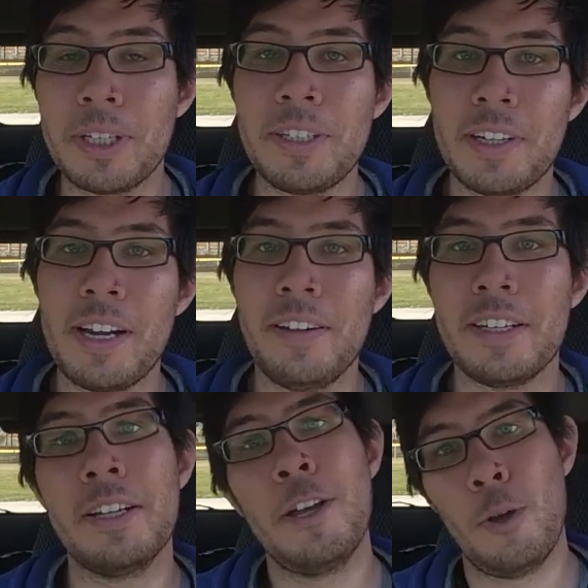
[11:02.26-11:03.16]
in your
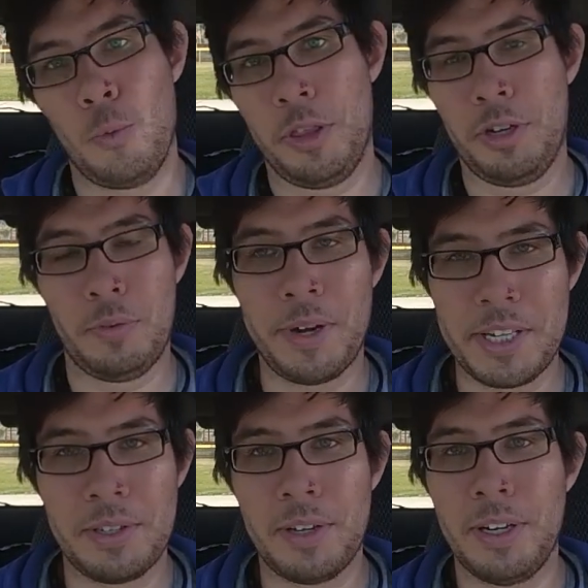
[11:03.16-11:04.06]
area, what their
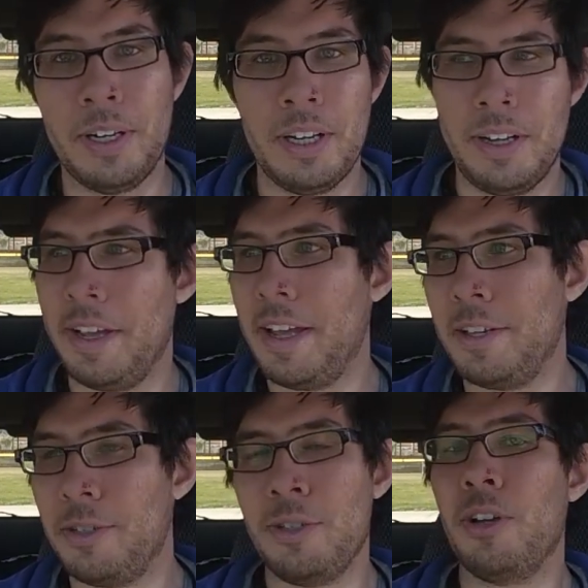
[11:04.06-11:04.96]
rates are,
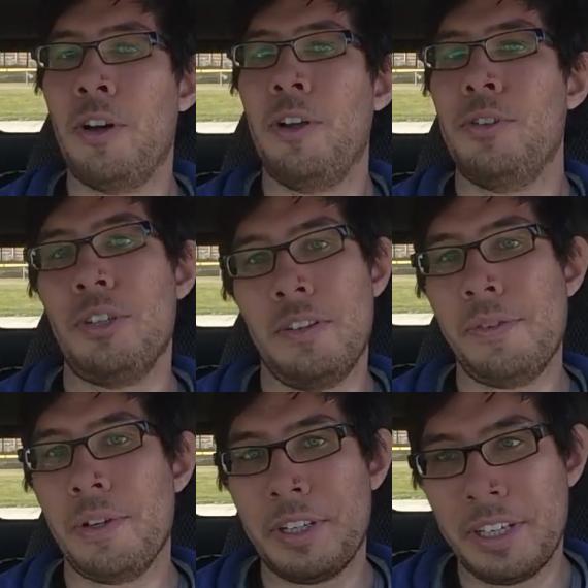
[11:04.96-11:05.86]
and it also gives
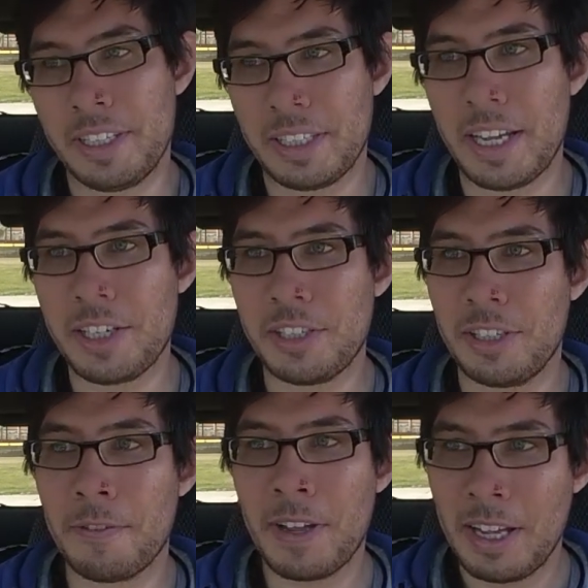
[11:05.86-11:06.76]
you a good indication
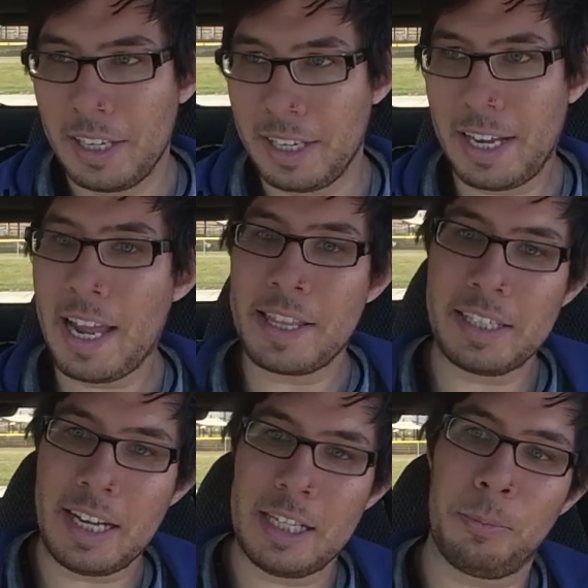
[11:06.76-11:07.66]
of, like, hey,
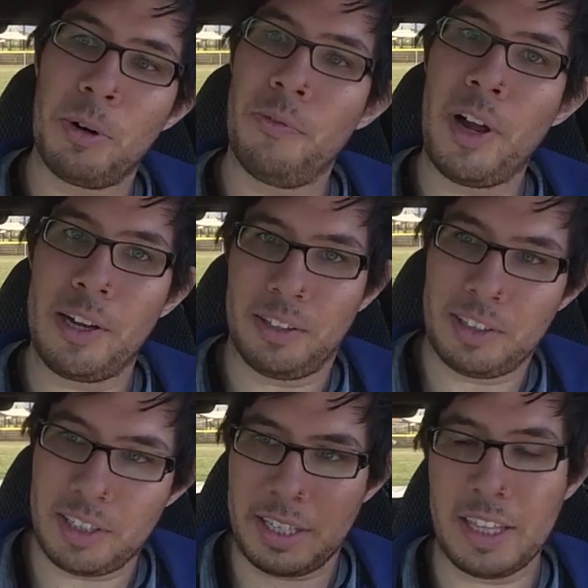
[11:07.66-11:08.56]
this guy's profile
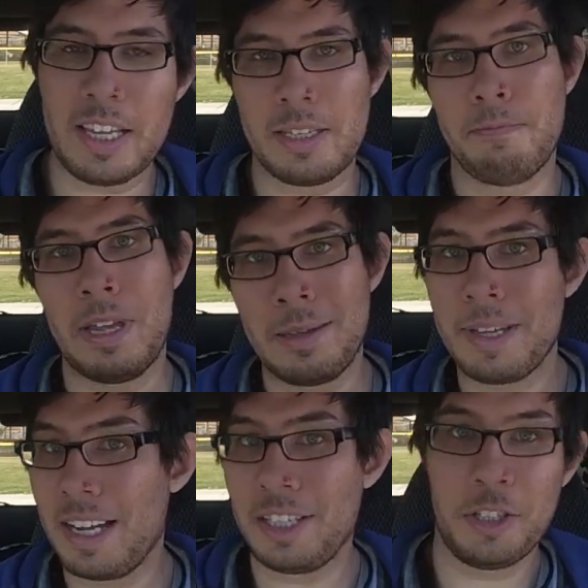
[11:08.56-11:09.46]
looks like this.
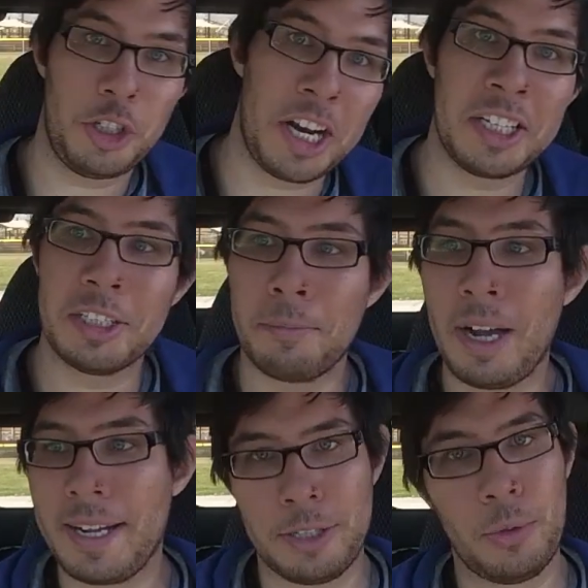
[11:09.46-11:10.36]
Maybe I should change up
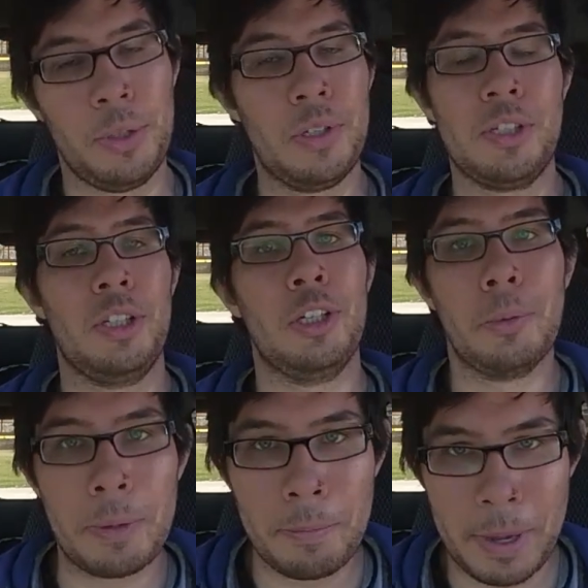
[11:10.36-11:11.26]
mine so it looks a little
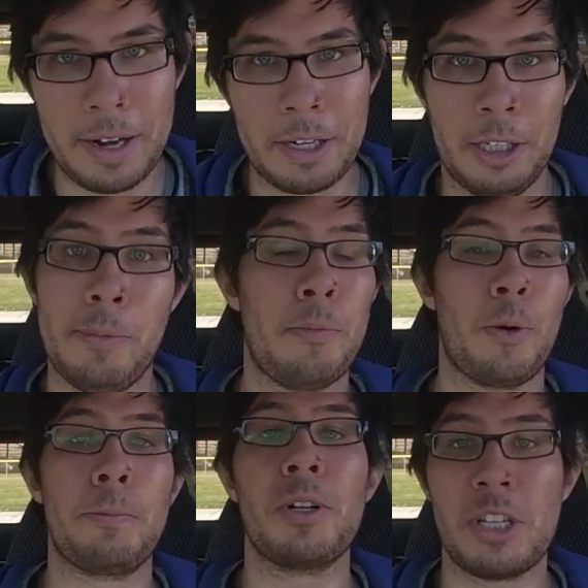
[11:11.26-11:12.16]
bit better, a little bit
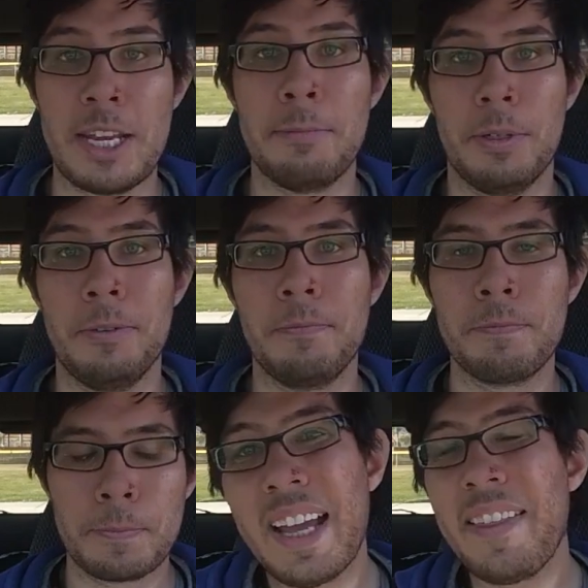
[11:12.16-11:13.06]
more presentable.
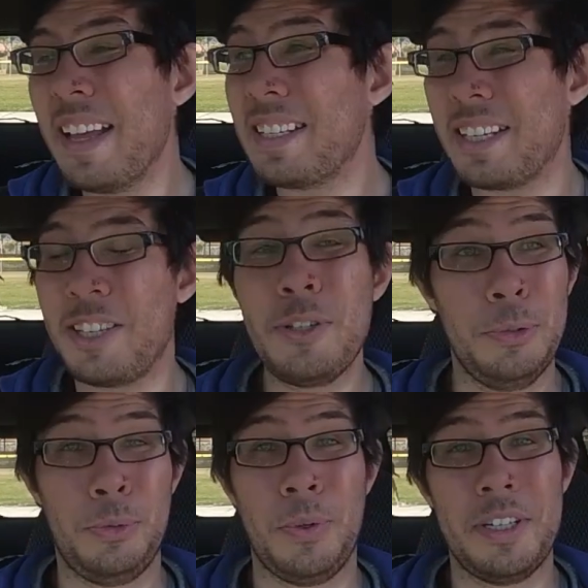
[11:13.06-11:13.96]
And that's a
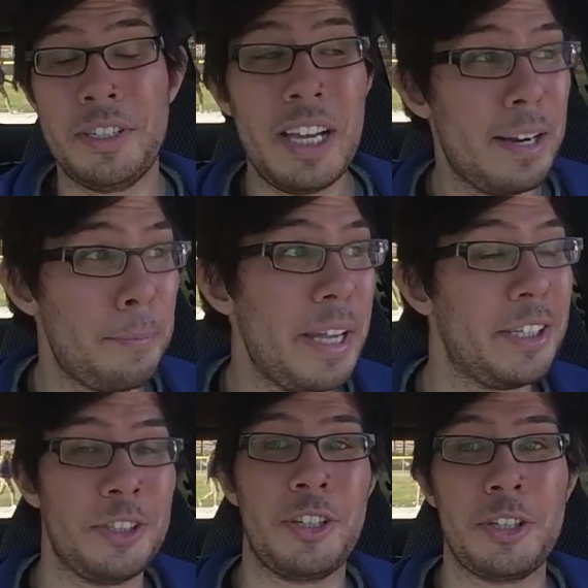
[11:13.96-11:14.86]
huge one. You got to make
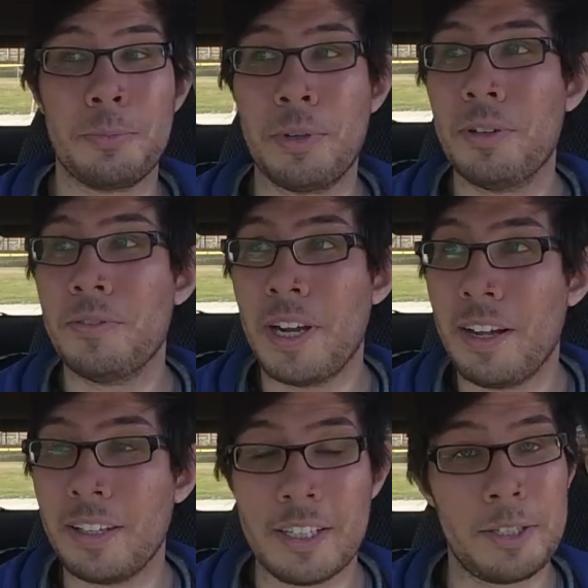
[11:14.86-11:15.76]
sure that your
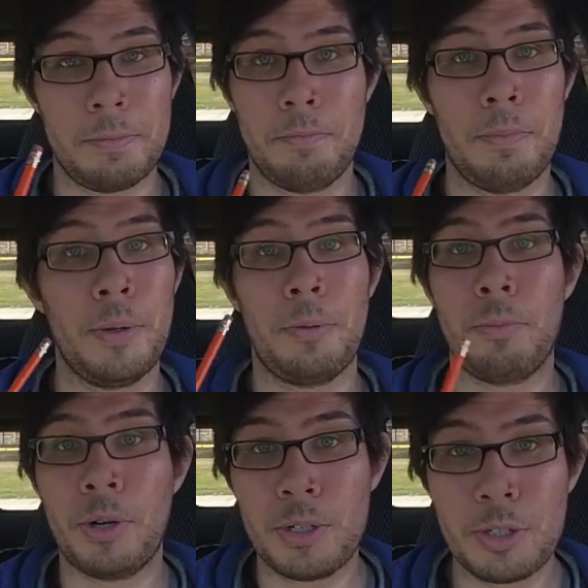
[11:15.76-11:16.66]
profile is both
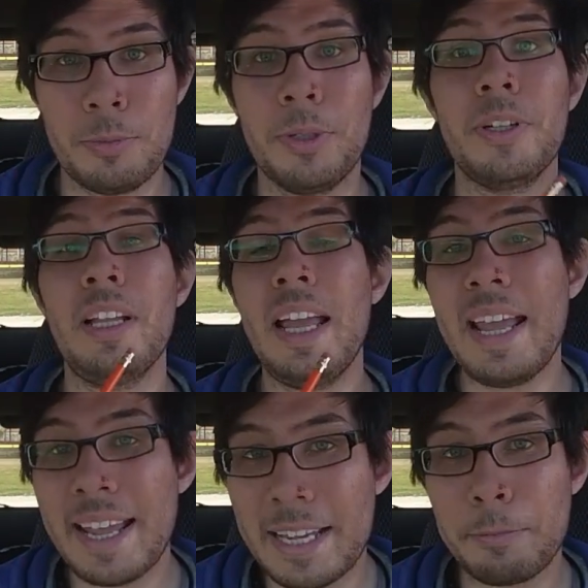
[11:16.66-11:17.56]
personable
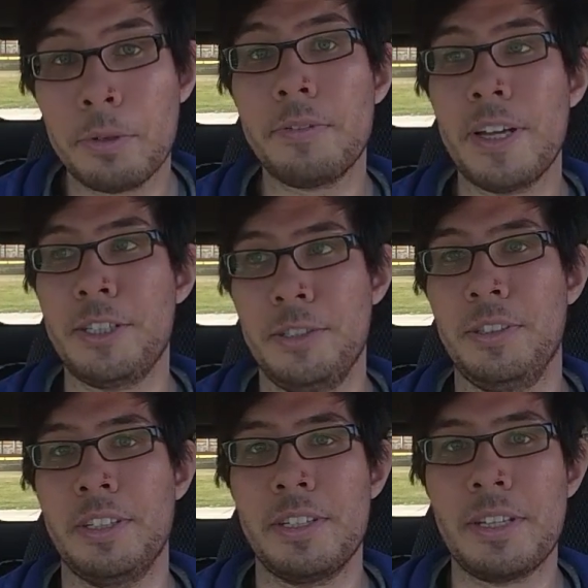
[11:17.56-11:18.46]
and
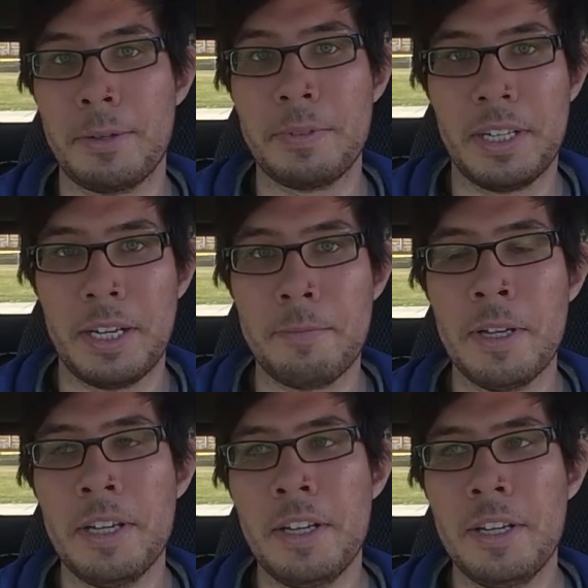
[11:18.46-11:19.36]
professional at the same time.
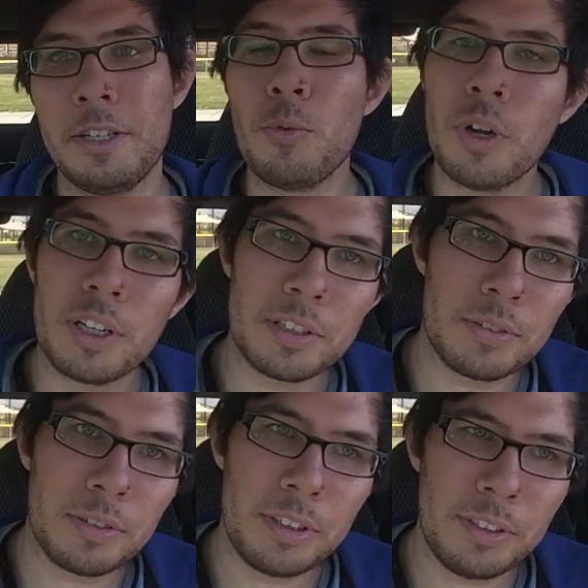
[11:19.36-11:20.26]
You want to,
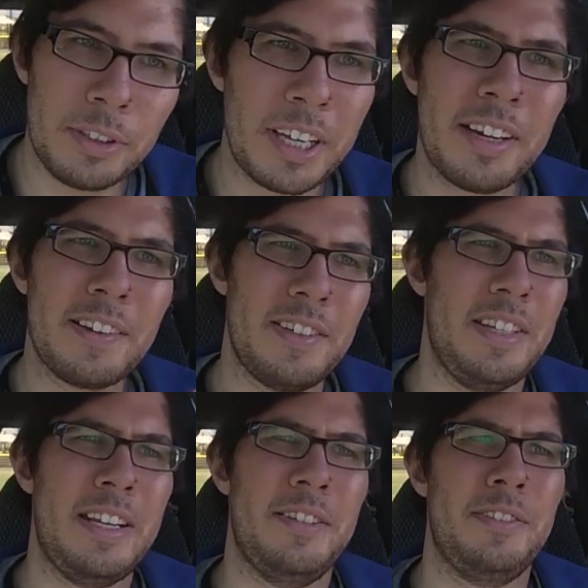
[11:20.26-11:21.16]
you got to
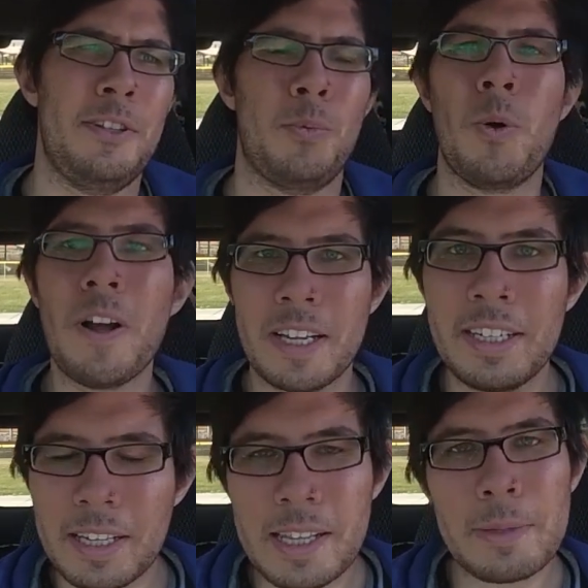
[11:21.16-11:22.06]
understand, you're
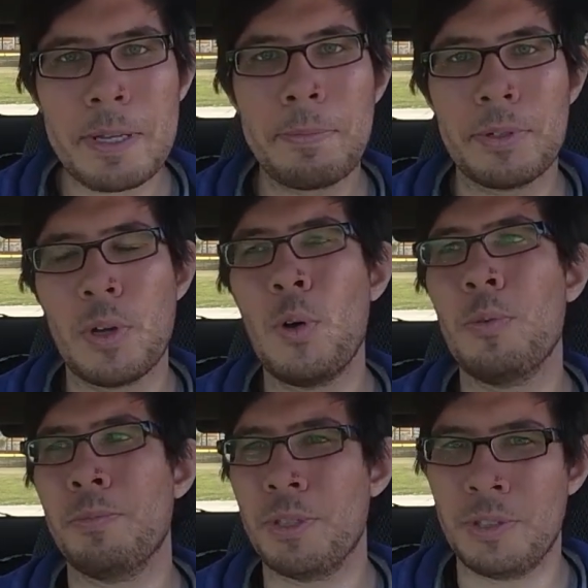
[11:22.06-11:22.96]
walking into these people's
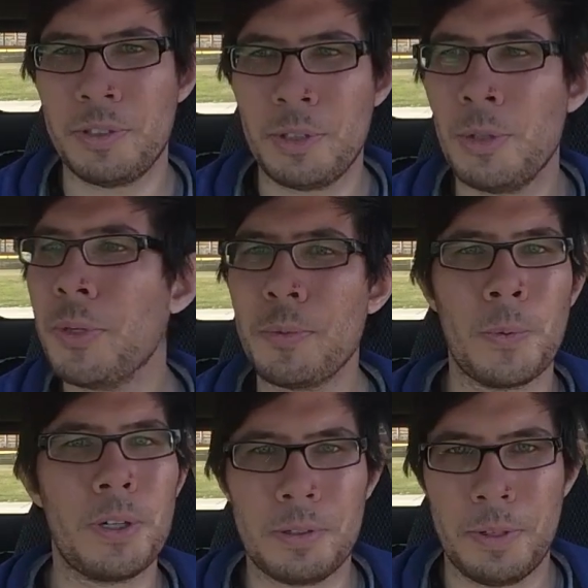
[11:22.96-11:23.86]
homes. You're doing
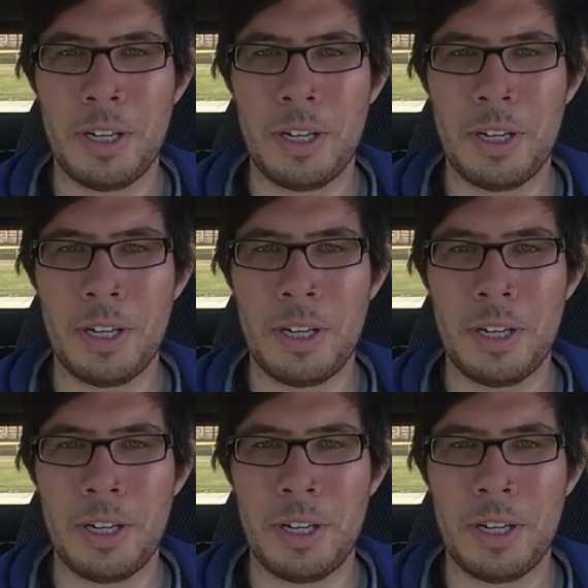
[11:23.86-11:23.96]
work